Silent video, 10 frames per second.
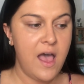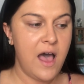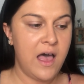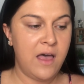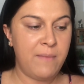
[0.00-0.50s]

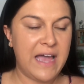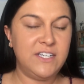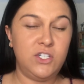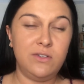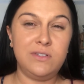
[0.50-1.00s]
I
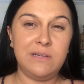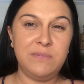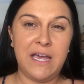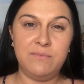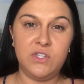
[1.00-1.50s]
do
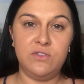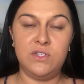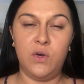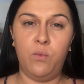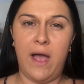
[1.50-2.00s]
sometimes use
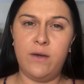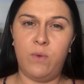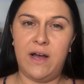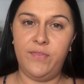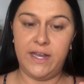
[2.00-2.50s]
the Wet n
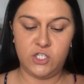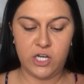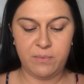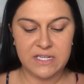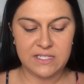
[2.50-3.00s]
Wild like
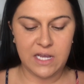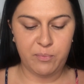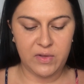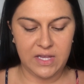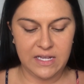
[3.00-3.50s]
chubby stick,
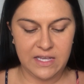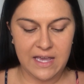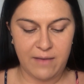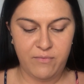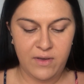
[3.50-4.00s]
but lately
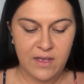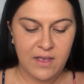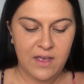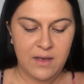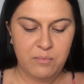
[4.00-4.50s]
I've
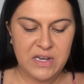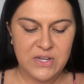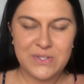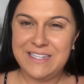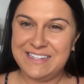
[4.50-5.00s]
been
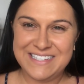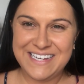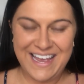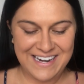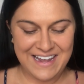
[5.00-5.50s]
using this
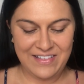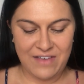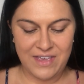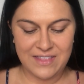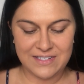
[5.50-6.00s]
again and I
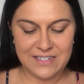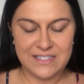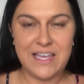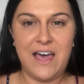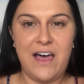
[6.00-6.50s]
love it. This is
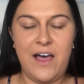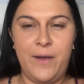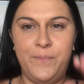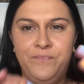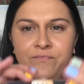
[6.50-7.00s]
the
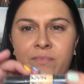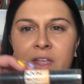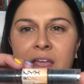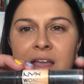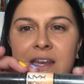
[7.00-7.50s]

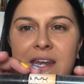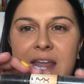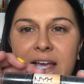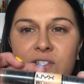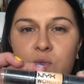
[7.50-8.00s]

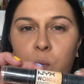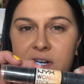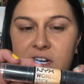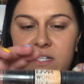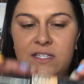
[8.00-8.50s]
NYX
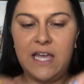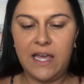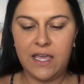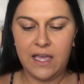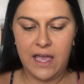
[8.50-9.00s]
Wonder
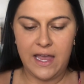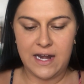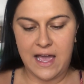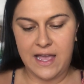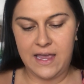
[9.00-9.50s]
Stick, and
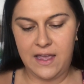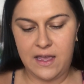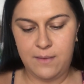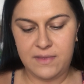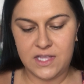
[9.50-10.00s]
I
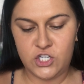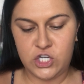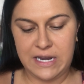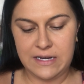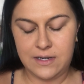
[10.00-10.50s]
am in the
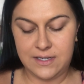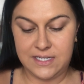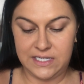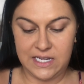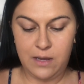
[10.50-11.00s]
shade
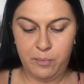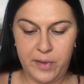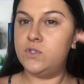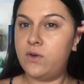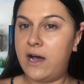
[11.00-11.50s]
Deep.
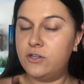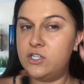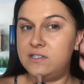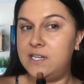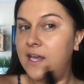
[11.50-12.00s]
So I'll
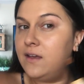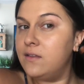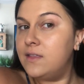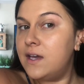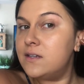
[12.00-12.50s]
just
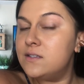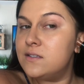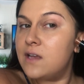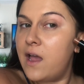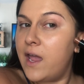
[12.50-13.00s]
take
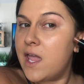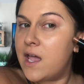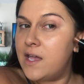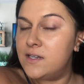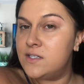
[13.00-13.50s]
this
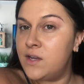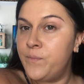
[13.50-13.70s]
and